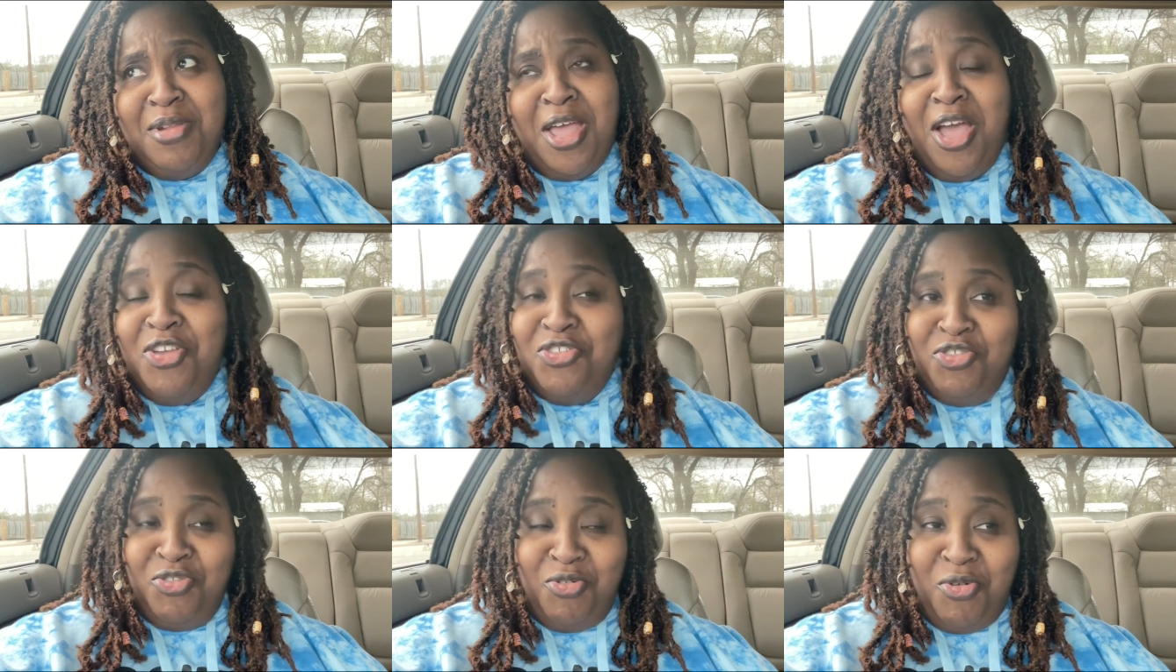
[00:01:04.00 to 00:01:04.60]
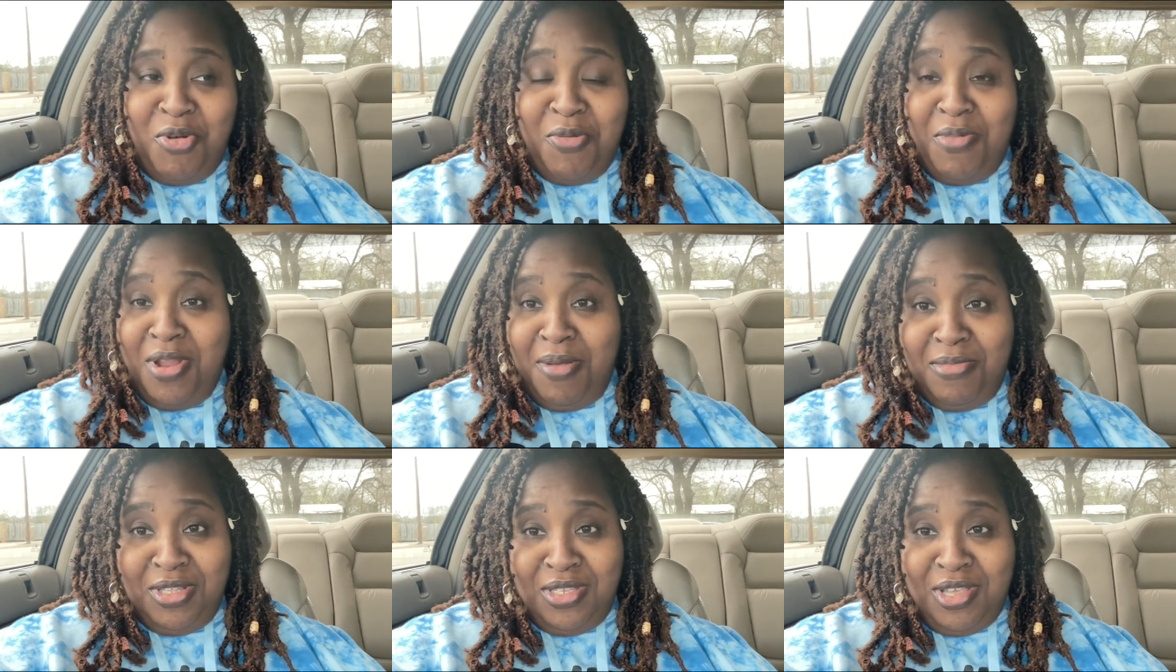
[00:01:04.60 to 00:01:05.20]
not sure, but
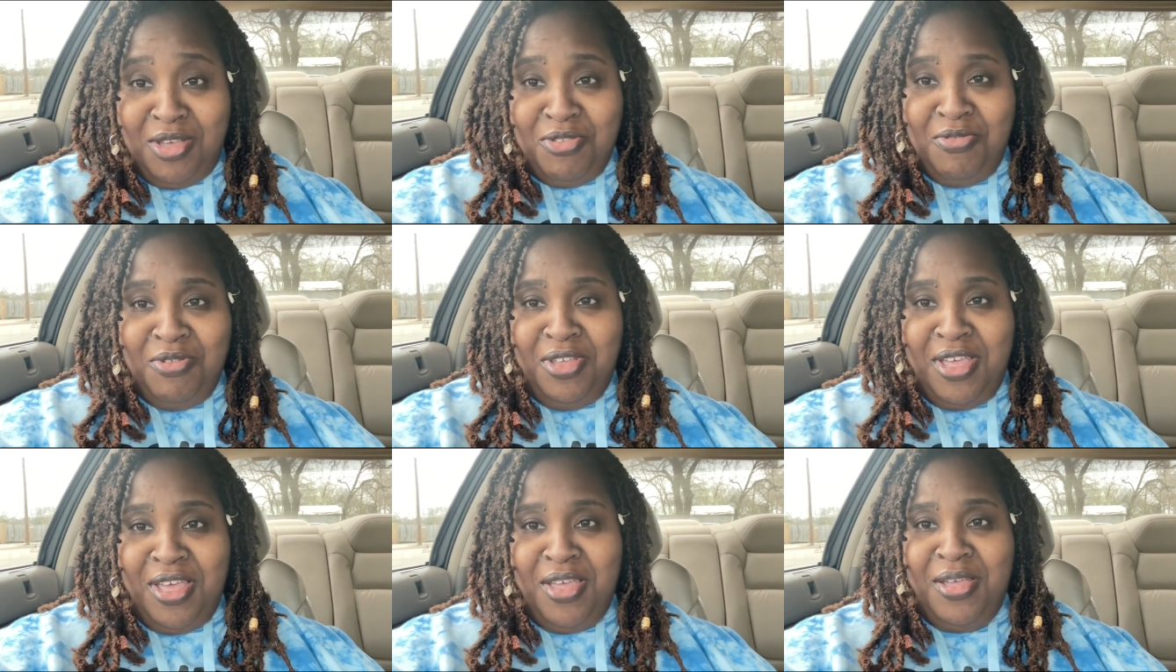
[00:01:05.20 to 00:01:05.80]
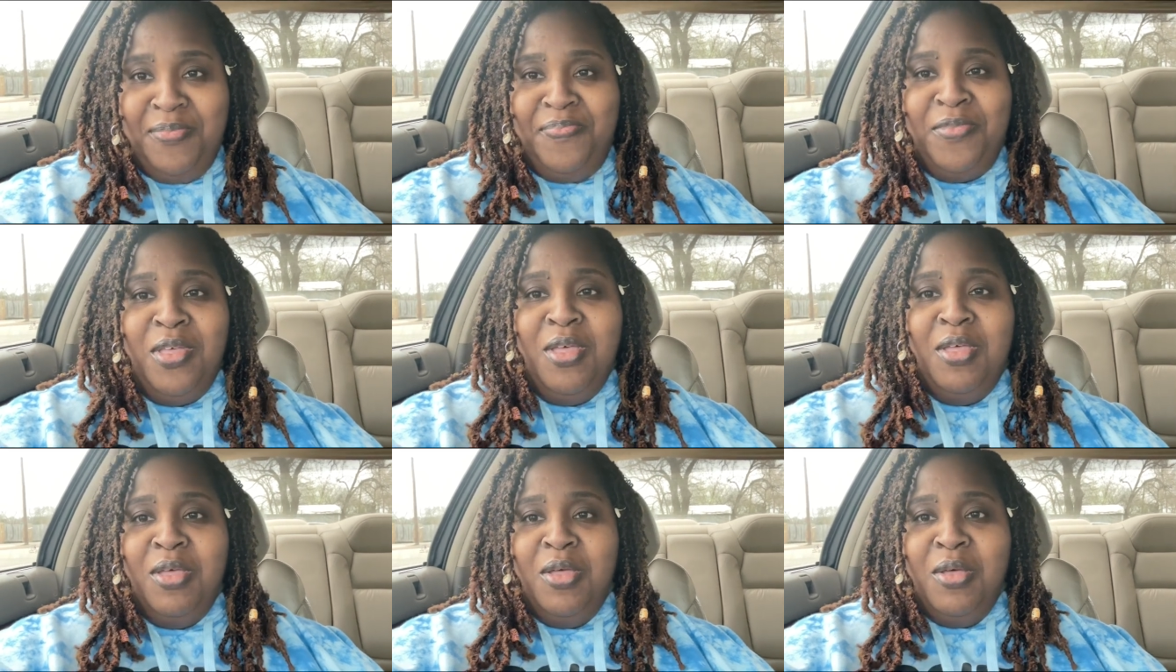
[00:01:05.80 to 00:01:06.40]
I'm going to tell you again
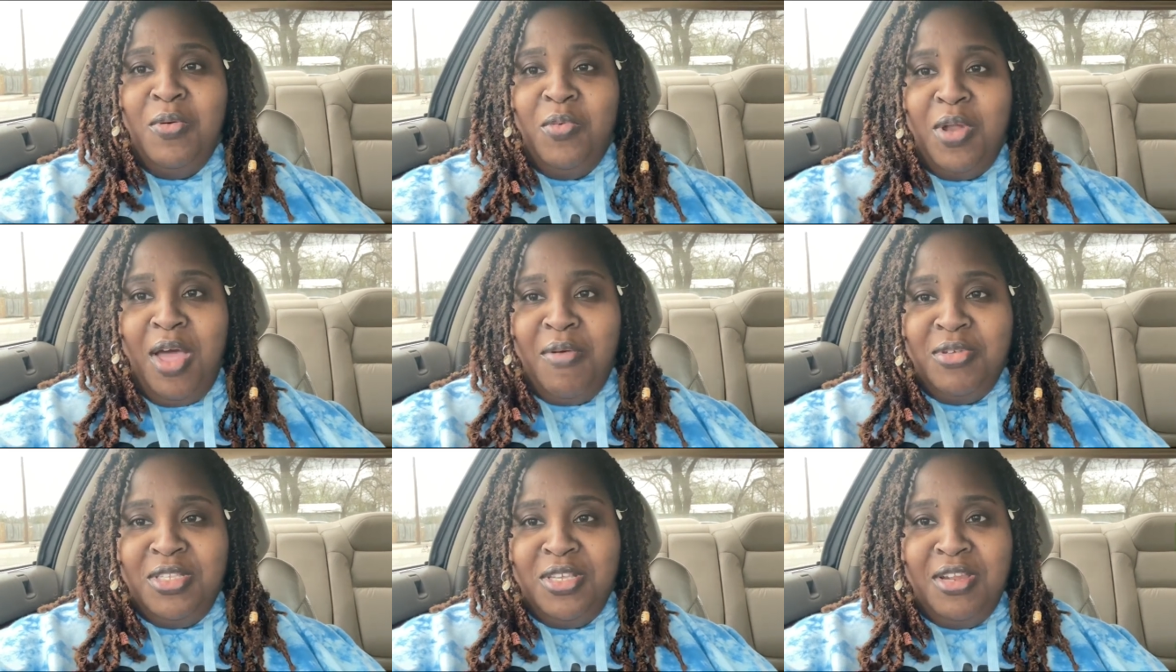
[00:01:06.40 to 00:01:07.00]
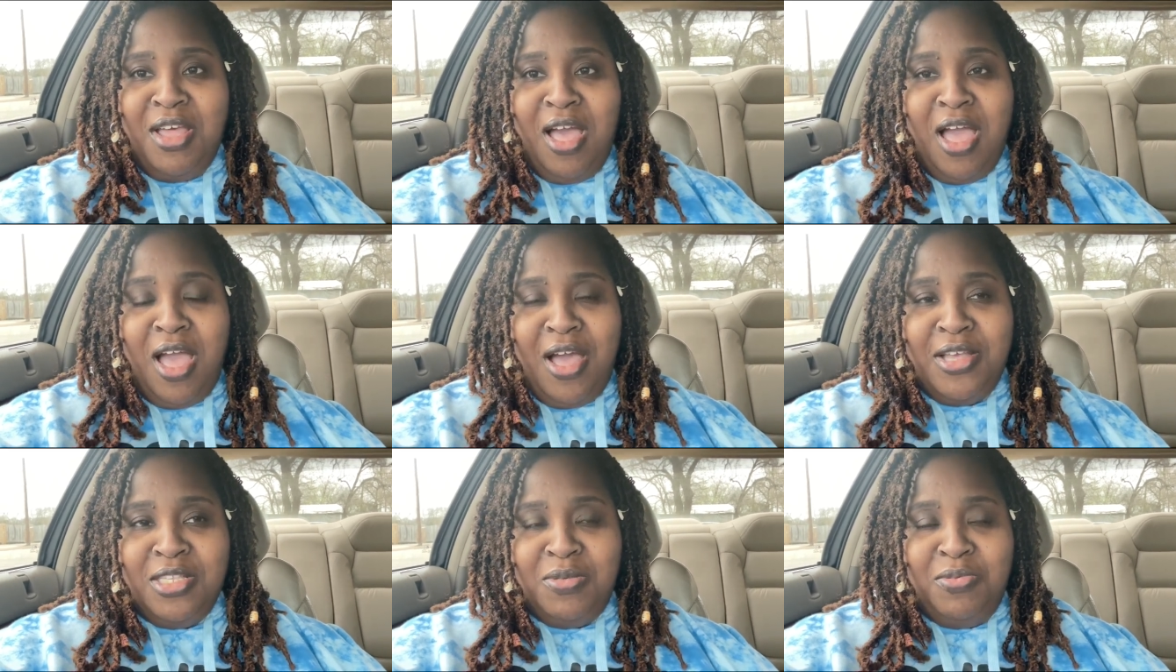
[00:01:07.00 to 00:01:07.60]
was in the
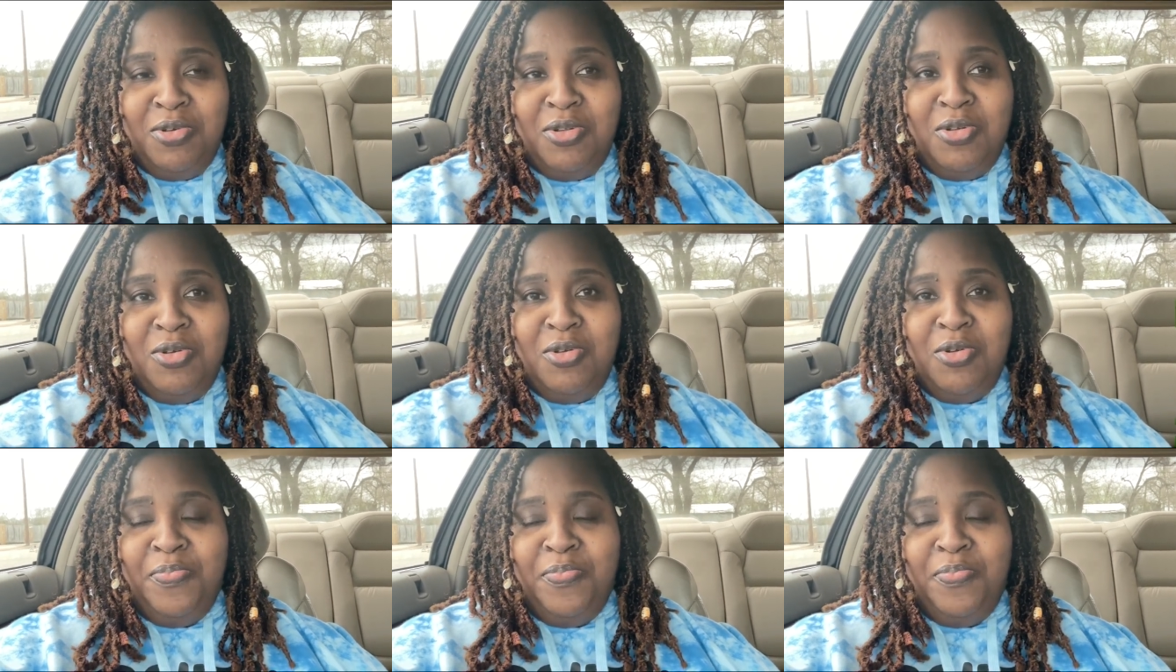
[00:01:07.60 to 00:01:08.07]
hospital,